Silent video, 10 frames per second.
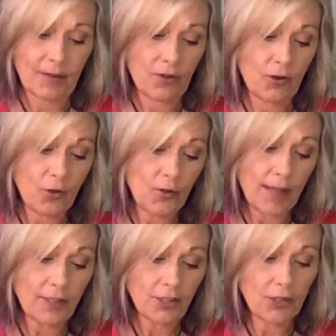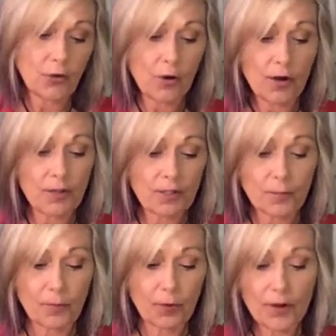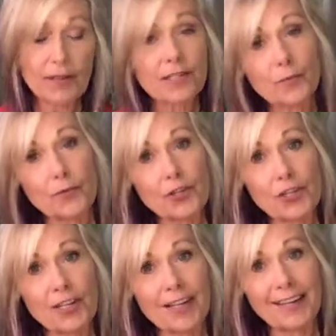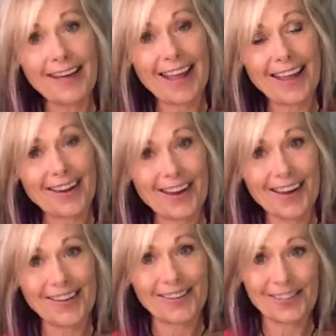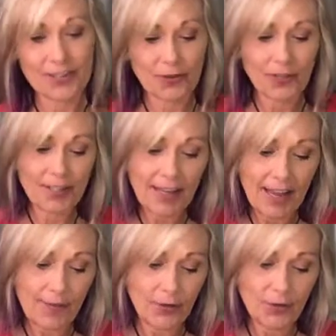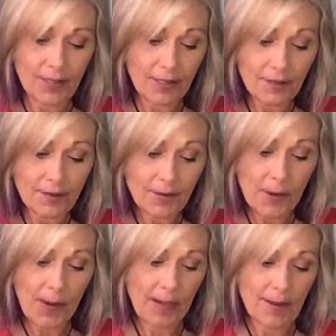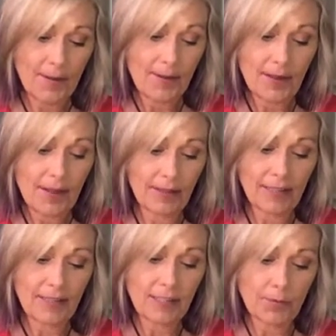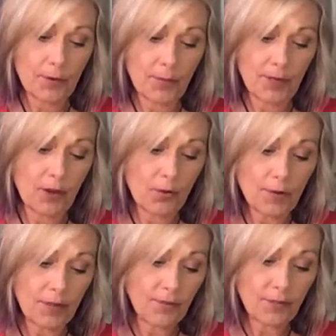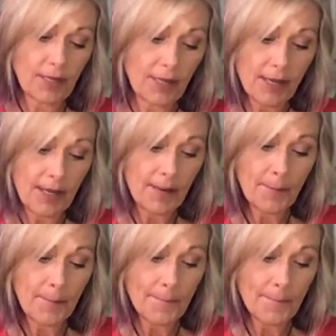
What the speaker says: Know that your support is appreciated and honored. So good to have you here. Let's see where we go with you today.